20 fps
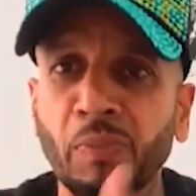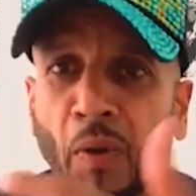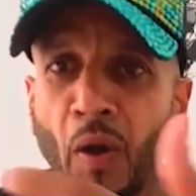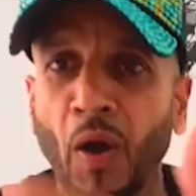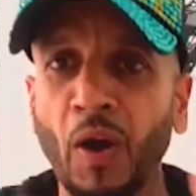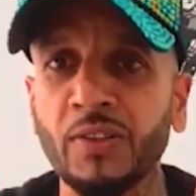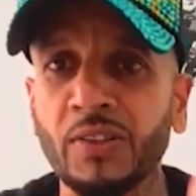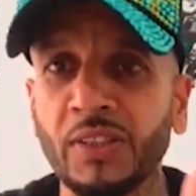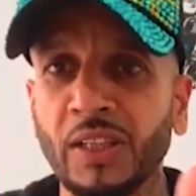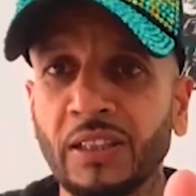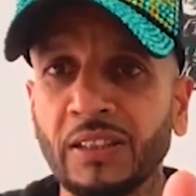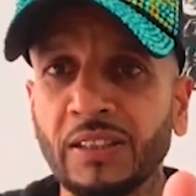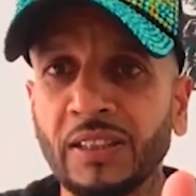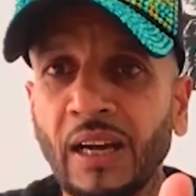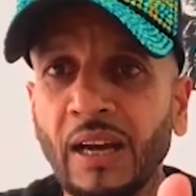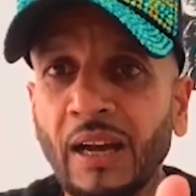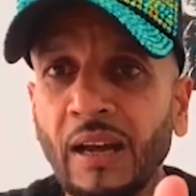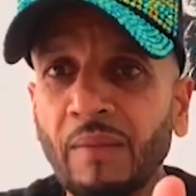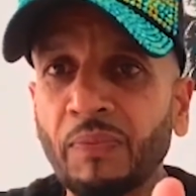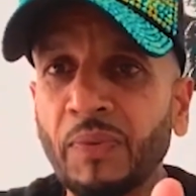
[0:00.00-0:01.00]
process.
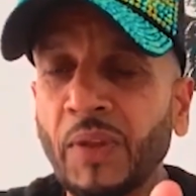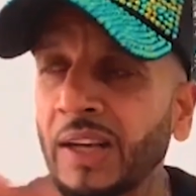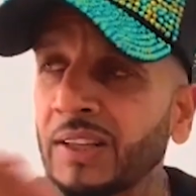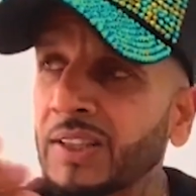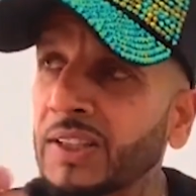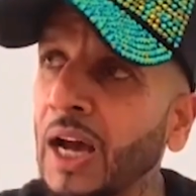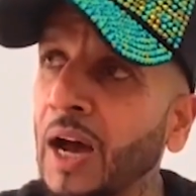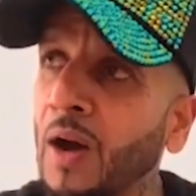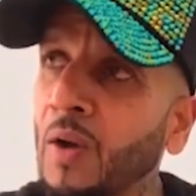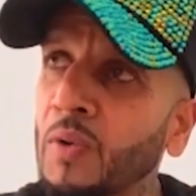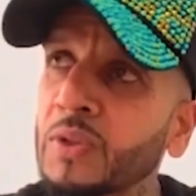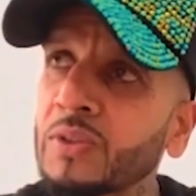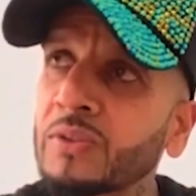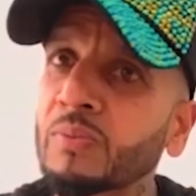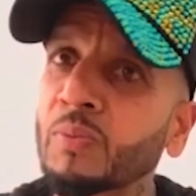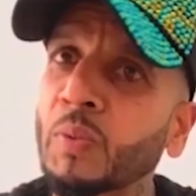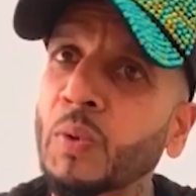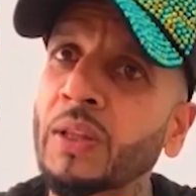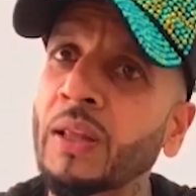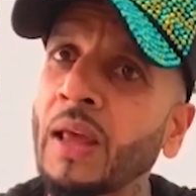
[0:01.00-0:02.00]
That's how it's
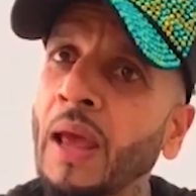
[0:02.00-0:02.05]
with